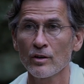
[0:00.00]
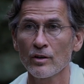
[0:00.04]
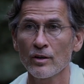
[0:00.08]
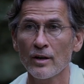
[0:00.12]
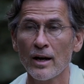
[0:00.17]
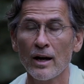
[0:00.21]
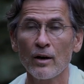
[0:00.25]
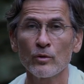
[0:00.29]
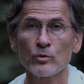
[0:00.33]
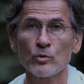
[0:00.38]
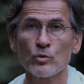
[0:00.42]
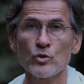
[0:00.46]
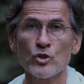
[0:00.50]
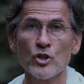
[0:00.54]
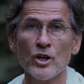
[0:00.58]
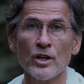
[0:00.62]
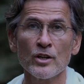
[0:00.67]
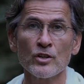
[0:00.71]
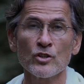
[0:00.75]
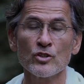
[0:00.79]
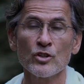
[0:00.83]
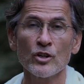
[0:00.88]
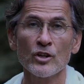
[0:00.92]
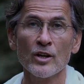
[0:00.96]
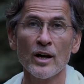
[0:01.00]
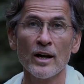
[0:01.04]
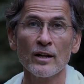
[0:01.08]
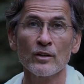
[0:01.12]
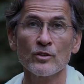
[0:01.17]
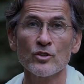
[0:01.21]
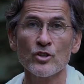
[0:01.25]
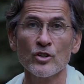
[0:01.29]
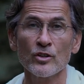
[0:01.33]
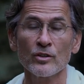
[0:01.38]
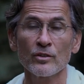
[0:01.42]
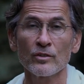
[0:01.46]
how to change the
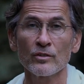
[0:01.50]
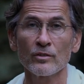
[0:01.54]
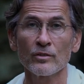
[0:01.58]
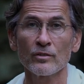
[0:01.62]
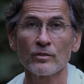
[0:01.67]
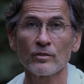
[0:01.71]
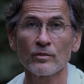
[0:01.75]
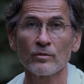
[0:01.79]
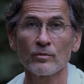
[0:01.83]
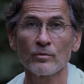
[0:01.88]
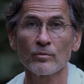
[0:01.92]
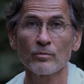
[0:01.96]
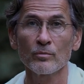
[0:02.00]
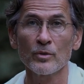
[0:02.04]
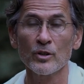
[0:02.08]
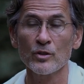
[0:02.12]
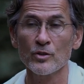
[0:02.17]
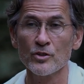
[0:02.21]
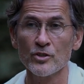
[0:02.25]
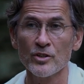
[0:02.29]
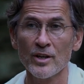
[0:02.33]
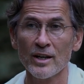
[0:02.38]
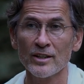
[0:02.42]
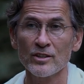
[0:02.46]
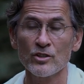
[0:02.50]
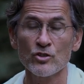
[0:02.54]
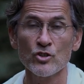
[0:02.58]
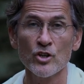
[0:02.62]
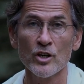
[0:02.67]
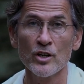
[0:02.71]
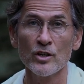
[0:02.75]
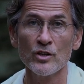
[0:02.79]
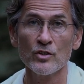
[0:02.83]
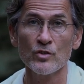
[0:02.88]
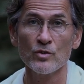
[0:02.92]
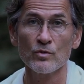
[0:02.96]
culture, because that
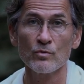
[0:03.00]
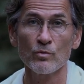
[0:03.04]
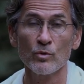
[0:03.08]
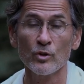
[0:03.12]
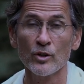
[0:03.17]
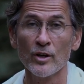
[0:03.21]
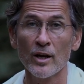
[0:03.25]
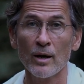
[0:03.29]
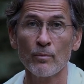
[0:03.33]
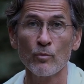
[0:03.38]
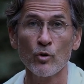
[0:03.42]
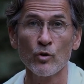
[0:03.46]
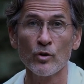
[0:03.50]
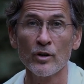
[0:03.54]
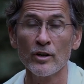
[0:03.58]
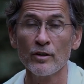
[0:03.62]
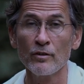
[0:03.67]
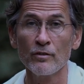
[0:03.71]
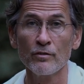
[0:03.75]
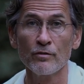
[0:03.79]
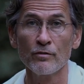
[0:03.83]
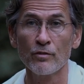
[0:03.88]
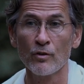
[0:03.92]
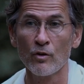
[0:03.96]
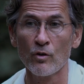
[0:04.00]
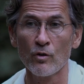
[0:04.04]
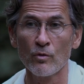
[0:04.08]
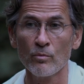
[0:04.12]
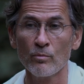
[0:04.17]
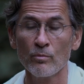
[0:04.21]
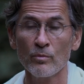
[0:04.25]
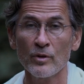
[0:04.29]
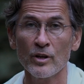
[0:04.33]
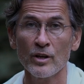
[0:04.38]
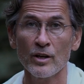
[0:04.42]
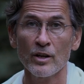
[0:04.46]
change will come only
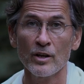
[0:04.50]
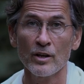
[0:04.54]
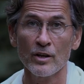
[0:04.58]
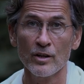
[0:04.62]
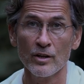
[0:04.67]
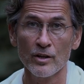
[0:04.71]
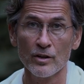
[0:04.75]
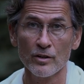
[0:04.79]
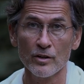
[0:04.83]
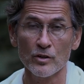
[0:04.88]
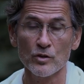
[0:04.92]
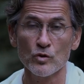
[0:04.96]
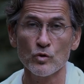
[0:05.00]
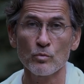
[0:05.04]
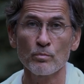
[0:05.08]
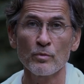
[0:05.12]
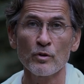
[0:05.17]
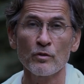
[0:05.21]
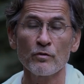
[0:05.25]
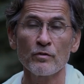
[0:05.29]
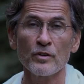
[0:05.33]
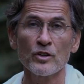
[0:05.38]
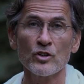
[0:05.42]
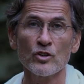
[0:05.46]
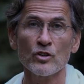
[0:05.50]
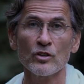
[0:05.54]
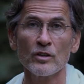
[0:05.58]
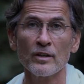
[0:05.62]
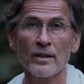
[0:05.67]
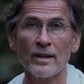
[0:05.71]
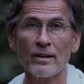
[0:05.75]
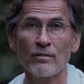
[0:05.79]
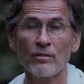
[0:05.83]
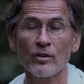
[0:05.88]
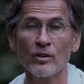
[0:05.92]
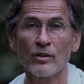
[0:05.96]
from the superficial
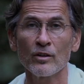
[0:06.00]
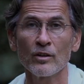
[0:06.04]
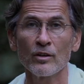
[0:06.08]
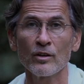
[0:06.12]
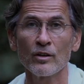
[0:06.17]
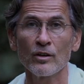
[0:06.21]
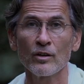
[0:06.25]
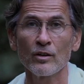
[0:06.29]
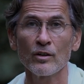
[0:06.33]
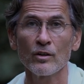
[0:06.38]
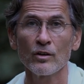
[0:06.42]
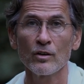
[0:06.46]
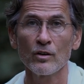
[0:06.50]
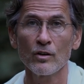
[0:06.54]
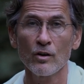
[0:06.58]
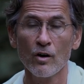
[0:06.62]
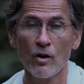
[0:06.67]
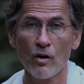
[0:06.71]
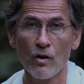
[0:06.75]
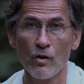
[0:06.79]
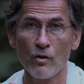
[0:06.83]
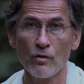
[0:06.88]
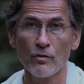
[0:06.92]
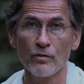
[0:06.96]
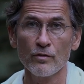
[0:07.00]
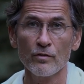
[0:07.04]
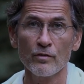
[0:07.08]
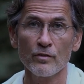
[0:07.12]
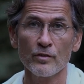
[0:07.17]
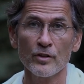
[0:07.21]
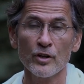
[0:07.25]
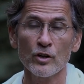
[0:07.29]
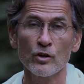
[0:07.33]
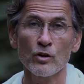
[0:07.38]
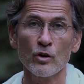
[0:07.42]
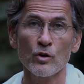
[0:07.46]
level of
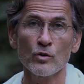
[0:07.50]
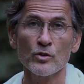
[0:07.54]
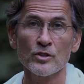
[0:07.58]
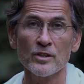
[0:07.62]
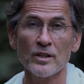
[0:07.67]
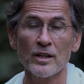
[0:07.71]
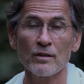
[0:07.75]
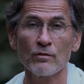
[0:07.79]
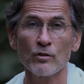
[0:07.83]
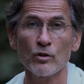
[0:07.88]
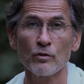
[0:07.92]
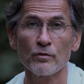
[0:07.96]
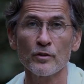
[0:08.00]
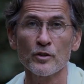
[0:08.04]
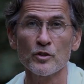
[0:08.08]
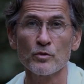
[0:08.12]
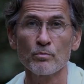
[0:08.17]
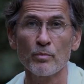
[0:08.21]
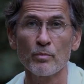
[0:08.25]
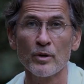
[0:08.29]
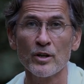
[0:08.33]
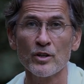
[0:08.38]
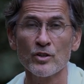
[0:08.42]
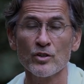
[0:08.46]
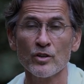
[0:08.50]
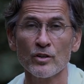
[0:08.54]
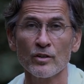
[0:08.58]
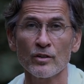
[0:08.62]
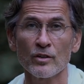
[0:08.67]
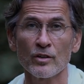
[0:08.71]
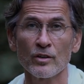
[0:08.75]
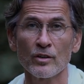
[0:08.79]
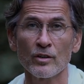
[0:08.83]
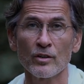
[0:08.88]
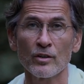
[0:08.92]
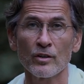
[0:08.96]
the gross level of expression
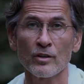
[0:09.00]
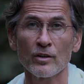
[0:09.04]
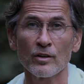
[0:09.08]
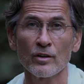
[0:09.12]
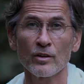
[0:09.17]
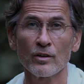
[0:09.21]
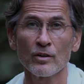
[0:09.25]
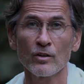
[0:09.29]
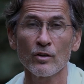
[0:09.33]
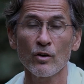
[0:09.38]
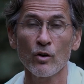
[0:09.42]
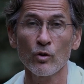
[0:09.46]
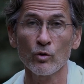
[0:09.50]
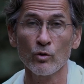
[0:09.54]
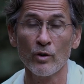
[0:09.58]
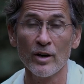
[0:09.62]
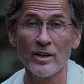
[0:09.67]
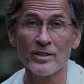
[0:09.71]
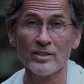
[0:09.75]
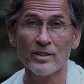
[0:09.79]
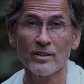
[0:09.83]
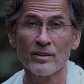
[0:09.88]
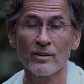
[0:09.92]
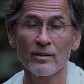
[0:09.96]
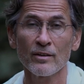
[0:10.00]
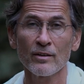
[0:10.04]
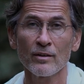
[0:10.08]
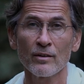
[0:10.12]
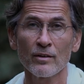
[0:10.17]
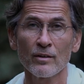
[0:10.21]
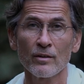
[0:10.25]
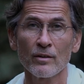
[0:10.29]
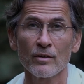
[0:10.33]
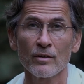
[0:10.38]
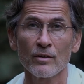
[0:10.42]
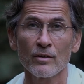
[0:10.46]
already.
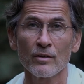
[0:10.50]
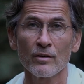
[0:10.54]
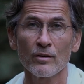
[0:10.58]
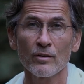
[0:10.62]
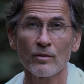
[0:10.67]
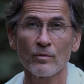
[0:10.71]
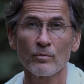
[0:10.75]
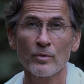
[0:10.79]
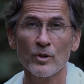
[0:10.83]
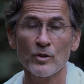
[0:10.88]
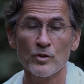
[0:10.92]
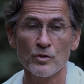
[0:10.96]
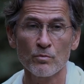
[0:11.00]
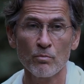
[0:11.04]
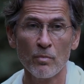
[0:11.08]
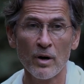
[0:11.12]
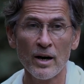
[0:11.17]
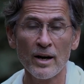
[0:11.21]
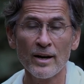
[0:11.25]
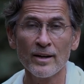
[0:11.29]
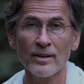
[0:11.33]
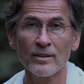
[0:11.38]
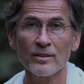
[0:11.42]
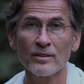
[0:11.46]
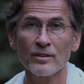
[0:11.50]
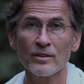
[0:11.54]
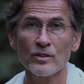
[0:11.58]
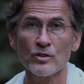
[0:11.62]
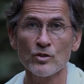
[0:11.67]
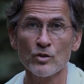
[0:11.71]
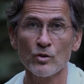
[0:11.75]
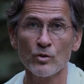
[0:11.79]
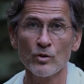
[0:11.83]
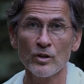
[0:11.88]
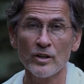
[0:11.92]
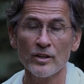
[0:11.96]
Because mind, it's
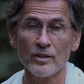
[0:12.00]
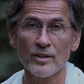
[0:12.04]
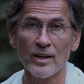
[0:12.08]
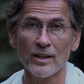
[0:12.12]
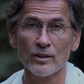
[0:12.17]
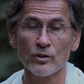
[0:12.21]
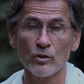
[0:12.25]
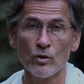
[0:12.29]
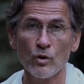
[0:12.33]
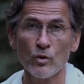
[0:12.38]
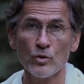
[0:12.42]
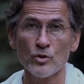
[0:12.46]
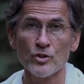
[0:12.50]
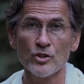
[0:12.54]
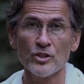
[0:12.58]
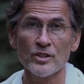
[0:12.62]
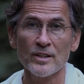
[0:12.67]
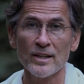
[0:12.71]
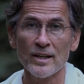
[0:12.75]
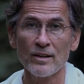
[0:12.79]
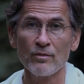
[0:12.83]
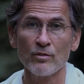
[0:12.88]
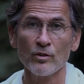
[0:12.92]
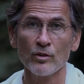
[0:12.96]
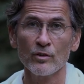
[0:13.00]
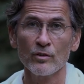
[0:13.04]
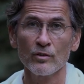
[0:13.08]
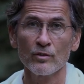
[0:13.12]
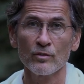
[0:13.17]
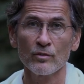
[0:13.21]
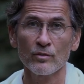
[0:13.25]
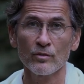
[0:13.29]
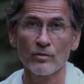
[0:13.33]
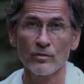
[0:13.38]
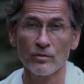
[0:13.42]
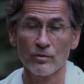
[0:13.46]
only that conscious level
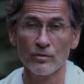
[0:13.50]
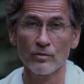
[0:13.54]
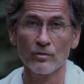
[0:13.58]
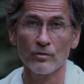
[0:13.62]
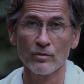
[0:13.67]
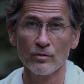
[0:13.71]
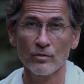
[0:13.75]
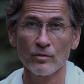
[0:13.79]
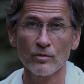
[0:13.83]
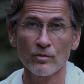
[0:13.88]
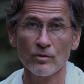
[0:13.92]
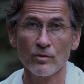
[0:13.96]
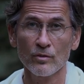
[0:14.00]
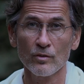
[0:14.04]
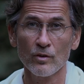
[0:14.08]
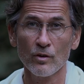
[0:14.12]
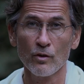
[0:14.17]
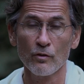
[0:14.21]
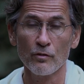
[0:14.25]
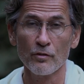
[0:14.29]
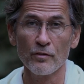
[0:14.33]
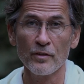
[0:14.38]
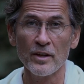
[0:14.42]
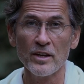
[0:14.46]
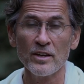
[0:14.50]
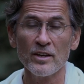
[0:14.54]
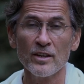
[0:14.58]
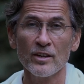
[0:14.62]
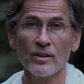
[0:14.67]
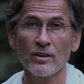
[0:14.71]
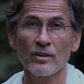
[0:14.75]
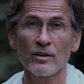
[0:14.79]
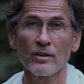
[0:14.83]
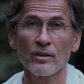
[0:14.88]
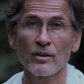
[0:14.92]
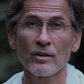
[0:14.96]
of
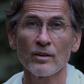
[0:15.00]
thinking.